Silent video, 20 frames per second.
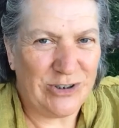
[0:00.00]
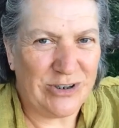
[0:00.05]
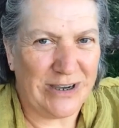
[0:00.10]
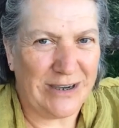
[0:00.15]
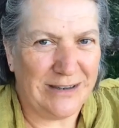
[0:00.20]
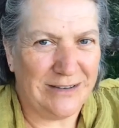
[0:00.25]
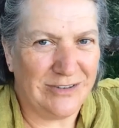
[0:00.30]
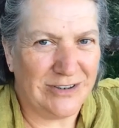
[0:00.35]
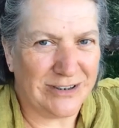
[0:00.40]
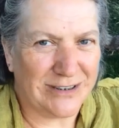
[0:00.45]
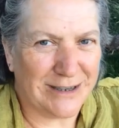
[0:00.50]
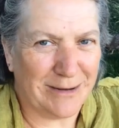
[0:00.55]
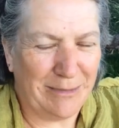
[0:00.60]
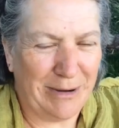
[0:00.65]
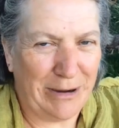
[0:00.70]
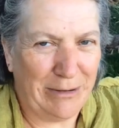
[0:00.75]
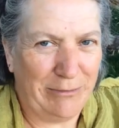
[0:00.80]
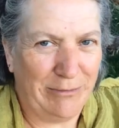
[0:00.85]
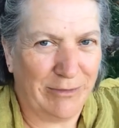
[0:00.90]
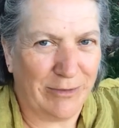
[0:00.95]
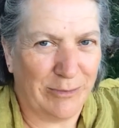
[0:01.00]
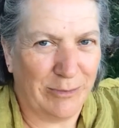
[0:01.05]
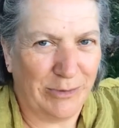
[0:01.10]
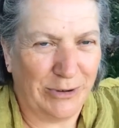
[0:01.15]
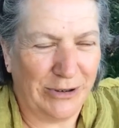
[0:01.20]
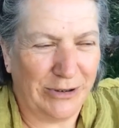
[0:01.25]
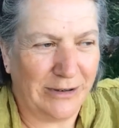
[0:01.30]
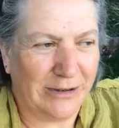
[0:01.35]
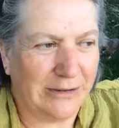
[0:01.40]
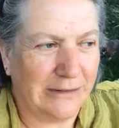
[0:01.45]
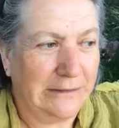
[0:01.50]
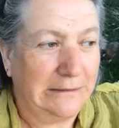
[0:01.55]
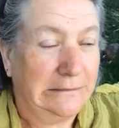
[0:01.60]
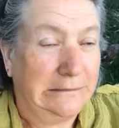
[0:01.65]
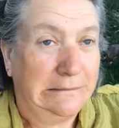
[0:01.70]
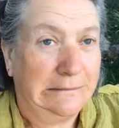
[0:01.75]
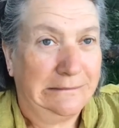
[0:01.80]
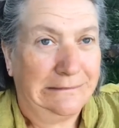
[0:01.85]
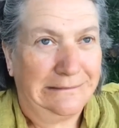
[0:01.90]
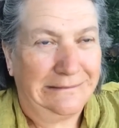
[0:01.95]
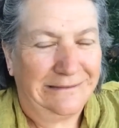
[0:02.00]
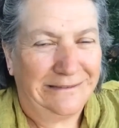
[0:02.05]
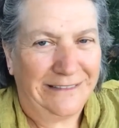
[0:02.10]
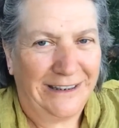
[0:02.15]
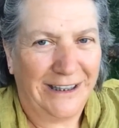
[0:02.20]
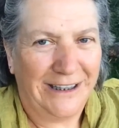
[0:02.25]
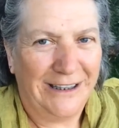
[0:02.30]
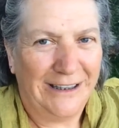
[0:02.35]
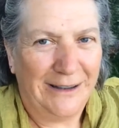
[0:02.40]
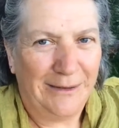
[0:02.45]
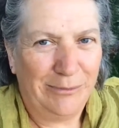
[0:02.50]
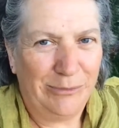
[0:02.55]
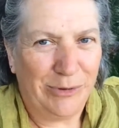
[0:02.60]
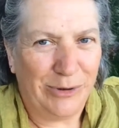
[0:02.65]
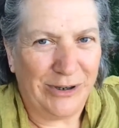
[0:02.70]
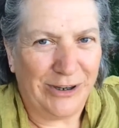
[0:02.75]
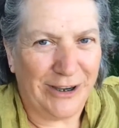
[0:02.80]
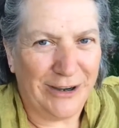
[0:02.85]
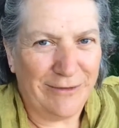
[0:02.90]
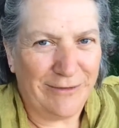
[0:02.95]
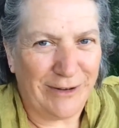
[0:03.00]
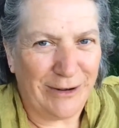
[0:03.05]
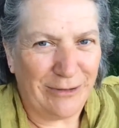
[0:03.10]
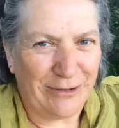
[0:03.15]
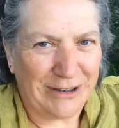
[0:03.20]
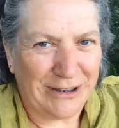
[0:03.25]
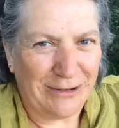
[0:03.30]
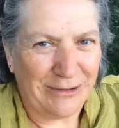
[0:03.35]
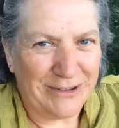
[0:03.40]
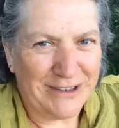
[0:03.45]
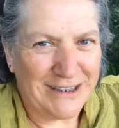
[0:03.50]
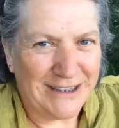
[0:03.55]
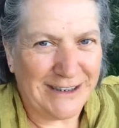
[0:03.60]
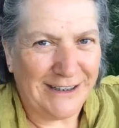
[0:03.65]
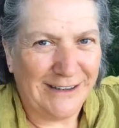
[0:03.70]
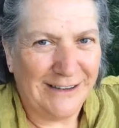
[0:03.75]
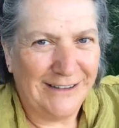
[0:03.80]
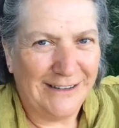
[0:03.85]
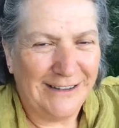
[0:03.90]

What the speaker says: J had just come home from work. Boy, I felt guilty.